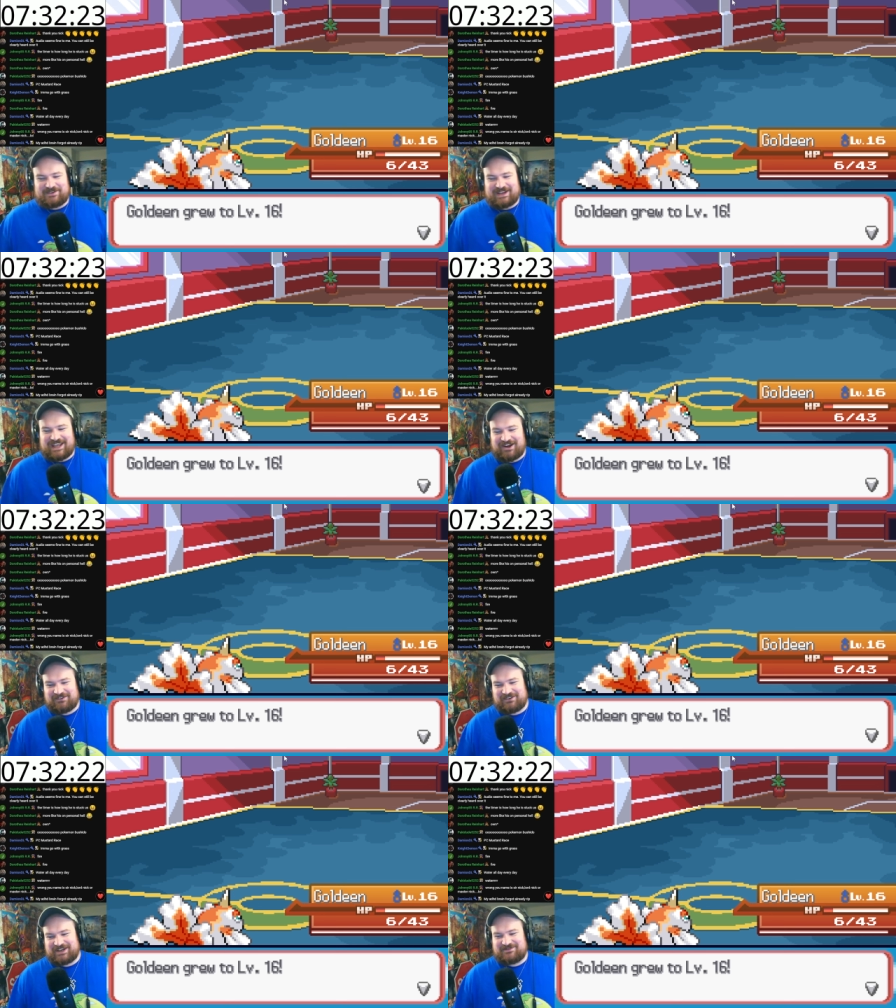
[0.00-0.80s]
forgot
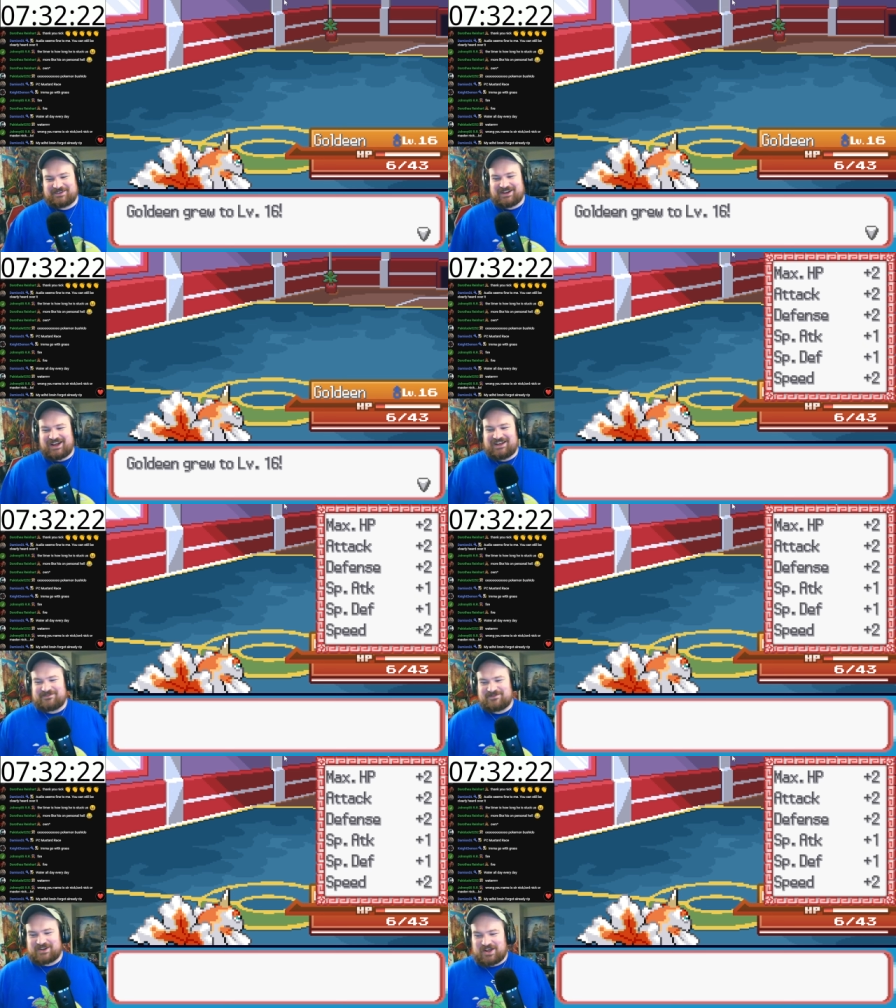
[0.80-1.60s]

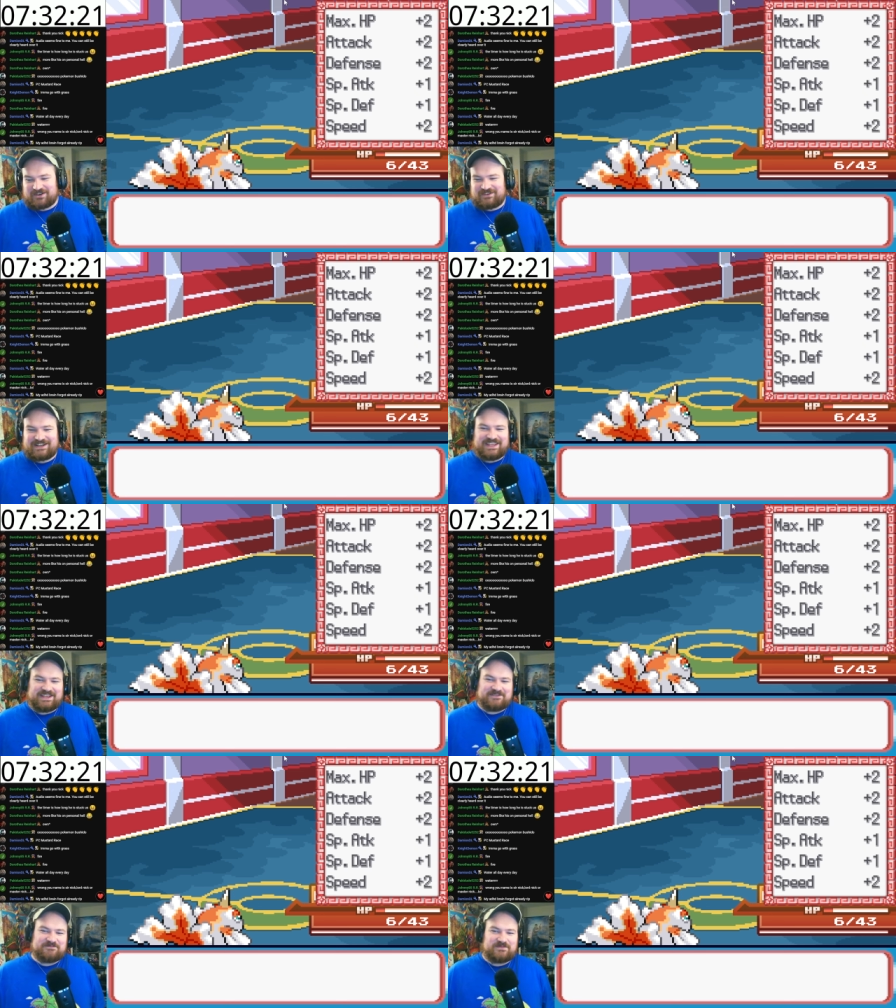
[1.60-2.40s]
already? Yeah.